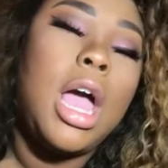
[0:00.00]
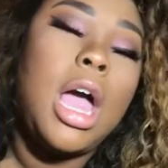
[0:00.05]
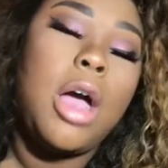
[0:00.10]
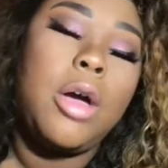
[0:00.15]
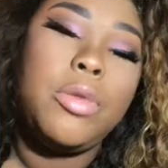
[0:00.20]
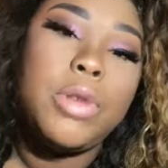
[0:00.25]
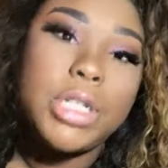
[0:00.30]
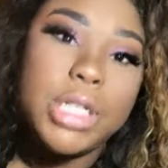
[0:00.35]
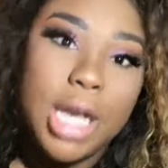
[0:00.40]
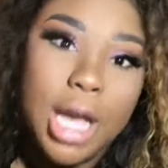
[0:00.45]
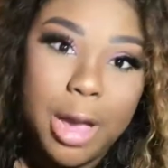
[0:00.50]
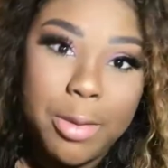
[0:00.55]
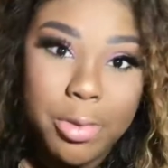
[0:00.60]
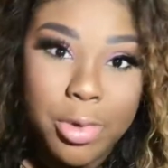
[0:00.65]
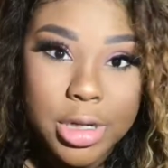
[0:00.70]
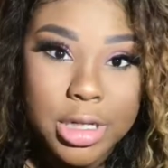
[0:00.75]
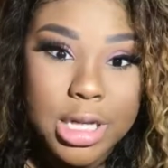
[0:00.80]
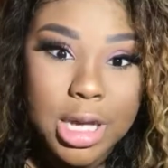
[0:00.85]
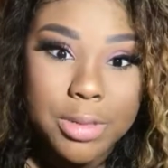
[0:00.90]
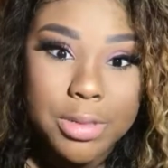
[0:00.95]
I wish I had
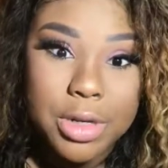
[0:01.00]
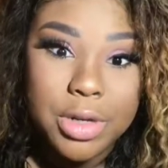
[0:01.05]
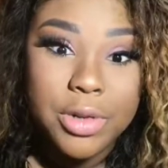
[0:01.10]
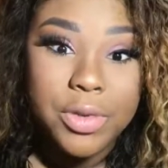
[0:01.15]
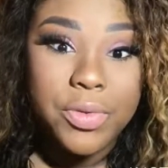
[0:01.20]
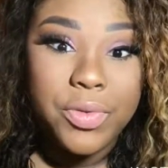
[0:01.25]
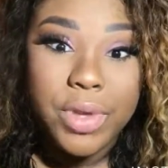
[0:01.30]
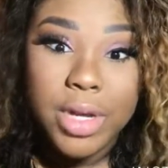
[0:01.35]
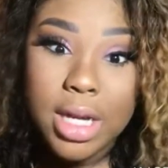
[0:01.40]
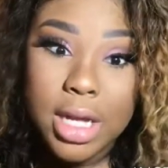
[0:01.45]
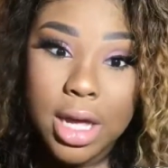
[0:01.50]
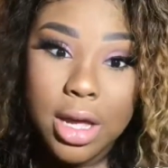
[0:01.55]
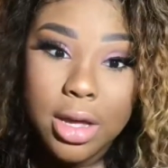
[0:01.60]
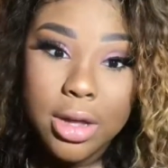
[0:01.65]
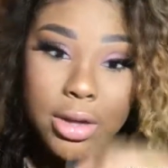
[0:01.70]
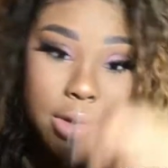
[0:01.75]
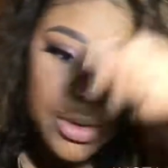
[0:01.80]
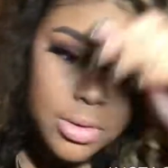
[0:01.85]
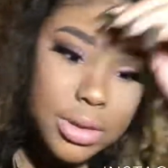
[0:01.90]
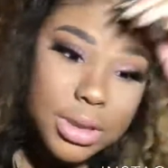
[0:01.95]
more time to do
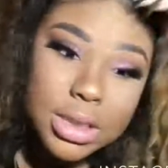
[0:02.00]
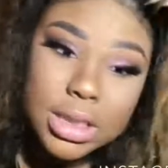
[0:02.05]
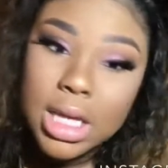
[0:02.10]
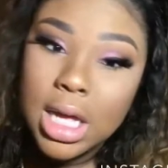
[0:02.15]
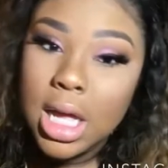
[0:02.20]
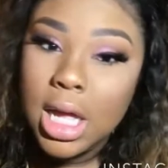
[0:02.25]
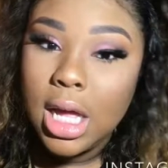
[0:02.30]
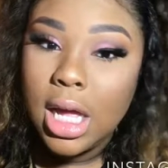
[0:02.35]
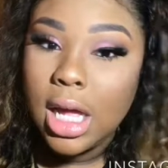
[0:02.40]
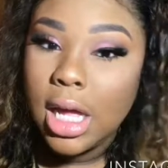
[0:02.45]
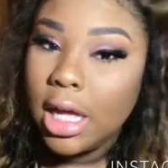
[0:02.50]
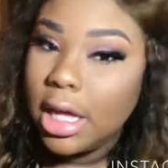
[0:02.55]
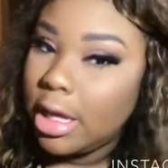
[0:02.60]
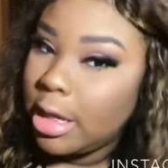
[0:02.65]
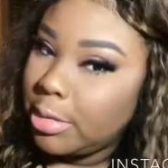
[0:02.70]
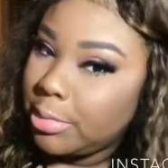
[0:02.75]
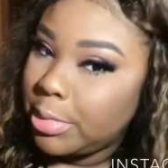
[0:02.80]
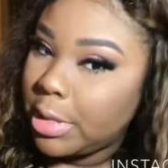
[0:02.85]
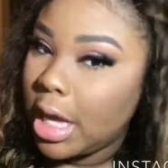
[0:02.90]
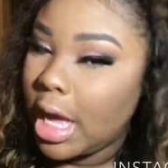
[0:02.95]
videos,
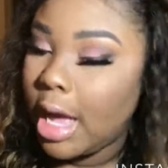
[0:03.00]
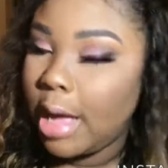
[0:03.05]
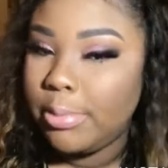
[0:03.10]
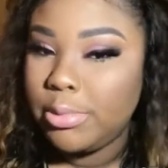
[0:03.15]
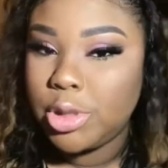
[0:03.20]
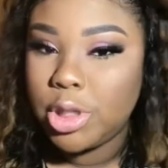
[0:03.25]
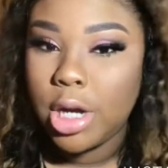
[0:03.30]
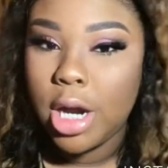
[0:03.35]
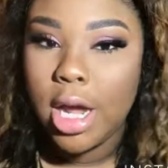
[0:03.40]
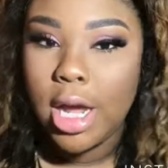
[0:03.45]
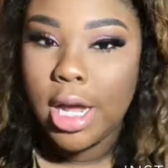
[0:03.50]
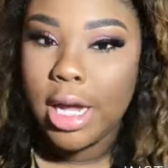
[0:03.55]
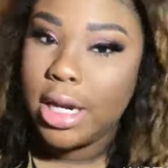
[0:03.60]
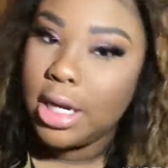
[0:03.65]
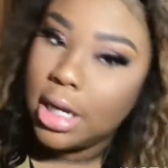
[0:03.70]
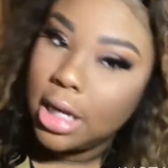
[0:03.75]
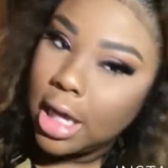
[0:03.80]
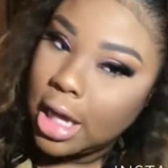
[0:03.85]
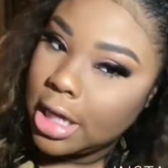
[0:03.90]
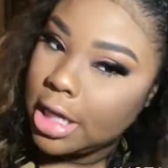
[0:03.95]
but I'm
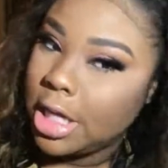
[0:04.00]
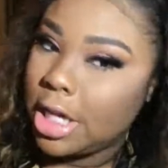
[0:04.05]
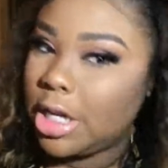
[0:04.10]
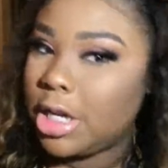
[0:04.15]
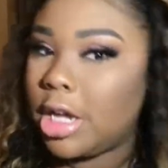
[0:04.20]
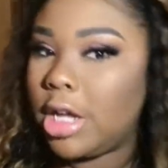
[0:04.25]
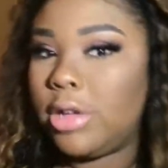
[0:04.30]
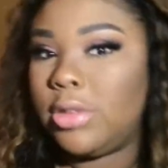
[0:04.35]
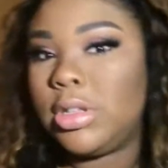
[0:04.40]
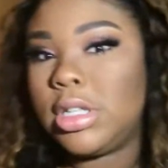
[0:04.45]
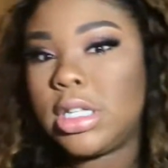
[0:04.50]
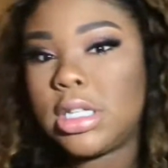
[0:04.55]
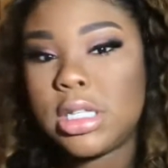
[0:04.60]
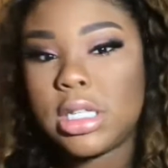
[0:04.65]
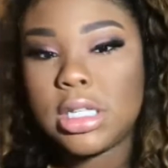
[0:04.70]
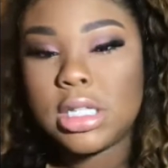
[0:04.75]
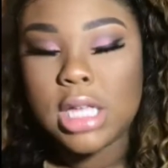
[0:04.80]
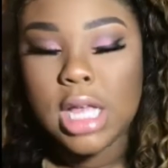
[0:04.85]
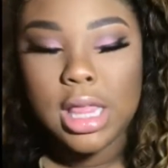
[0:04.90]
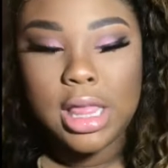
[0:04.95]
trying. Like, you know, this
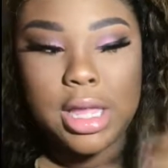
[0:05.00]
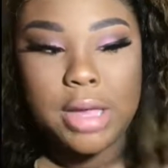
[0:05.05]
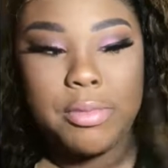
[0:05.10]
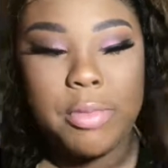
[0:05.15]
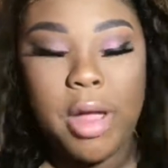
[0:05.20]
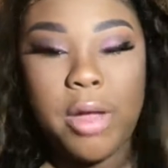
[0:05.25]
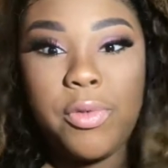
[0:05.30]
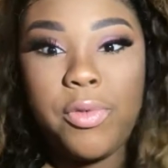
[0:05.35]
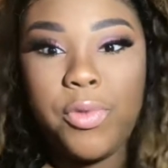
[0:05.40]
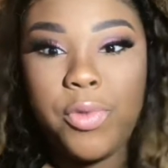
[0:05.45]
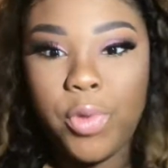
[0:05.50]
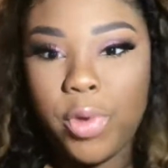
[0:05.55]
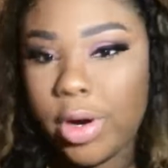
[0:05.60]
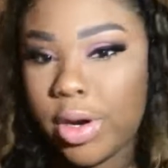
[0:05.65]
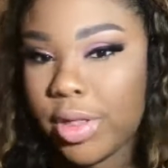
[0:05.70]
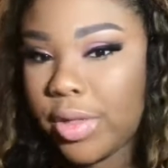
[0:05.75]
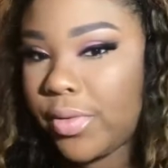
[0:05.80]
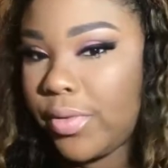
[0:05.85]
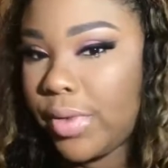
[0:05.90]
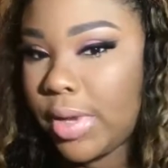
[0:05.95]
is I think my
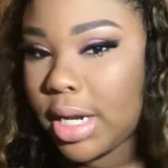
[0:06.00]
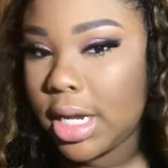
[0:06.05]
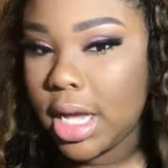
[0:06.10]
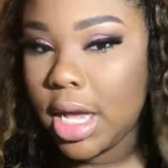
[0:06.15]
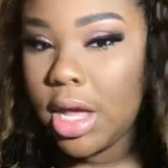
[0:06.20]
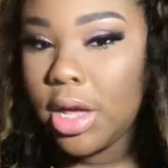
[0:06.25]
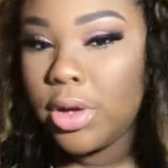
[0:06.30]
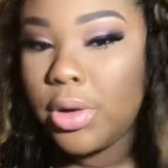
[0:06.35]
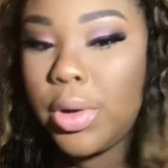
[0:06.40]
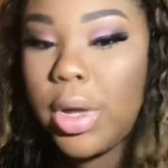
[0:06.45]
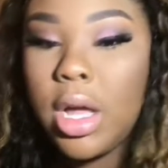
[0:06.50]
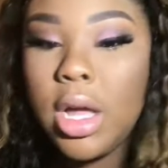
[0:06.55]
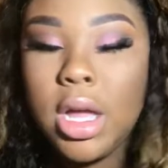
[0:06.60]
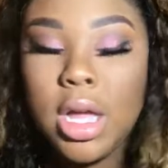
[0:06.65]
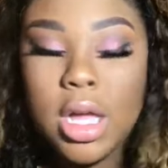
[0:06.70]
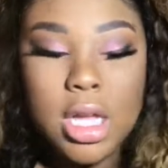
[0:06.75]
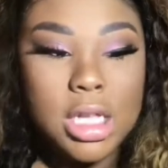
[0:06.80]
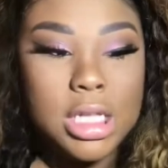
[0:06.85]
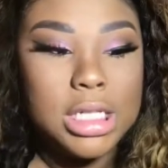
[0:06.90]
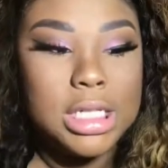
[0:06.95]
4th video,
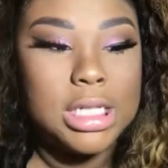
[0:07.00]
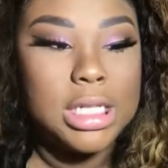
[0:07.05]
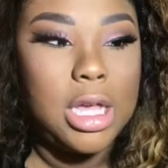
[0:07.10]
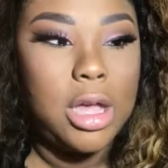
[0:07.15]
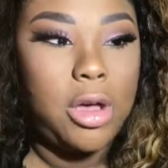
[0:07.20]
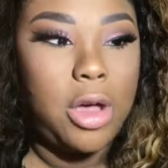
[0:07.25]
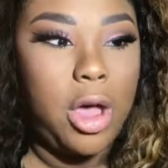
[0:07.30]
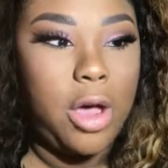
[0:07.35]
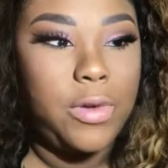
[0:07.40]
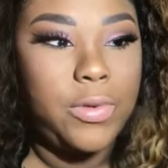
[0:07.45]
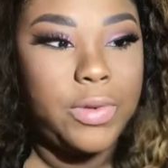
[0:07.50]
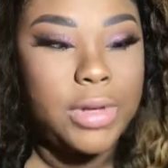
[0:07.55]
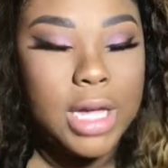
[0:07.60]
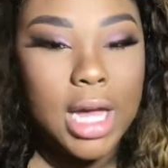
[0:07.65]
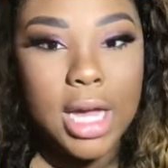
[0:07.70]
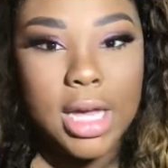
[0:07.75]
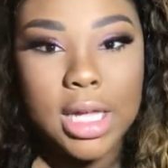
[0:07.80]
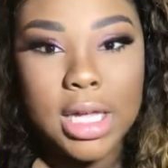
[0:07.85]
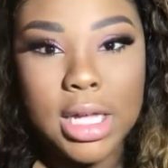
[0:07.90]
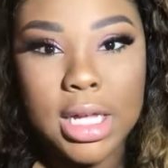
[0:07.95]
so hopefully
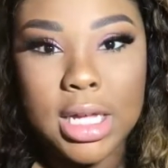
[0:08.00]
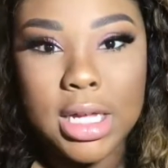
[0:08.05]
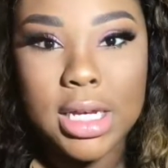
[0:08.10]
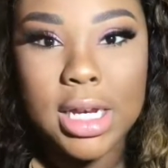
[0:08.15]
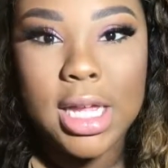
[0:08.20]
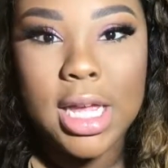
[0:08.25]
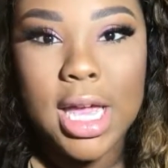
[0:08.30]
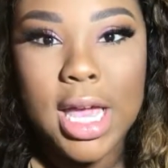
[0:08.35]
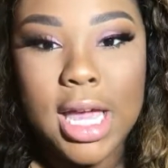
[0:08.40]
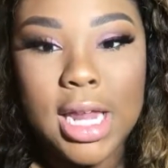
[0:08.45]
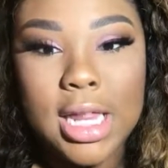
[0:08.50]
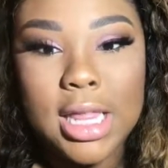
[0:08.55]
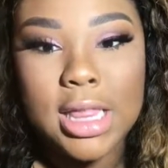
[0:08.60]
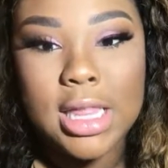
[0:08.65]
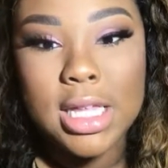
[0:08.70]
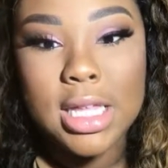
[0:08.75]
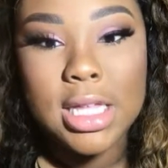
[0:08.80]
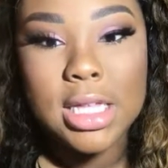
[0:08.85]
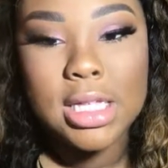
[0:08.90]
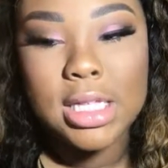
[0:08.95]
I can edit
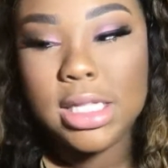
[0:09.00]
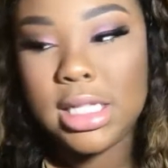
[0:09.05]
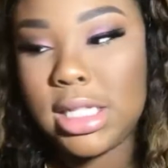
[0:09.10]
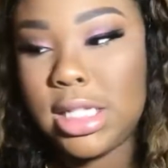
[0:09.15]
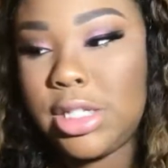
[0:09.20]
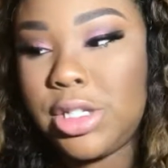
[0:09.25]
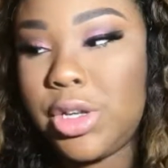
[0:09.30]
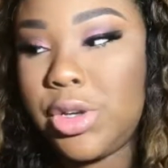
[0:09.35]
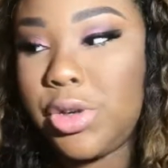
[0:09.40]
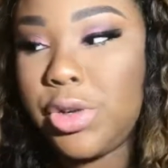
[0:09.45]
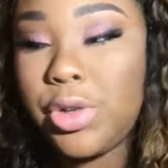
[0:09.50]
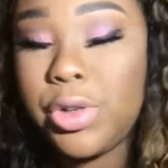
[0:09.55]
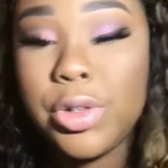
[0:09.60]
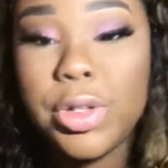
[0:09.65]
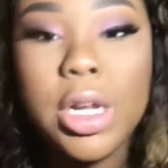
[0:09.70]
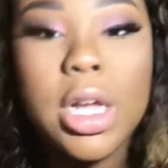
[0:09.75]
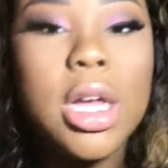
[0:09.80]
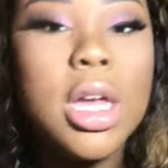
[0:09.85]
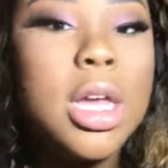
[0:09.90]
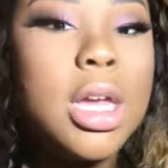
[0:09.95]
this
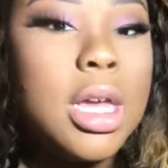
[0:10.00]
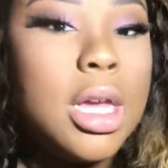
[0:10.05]
soon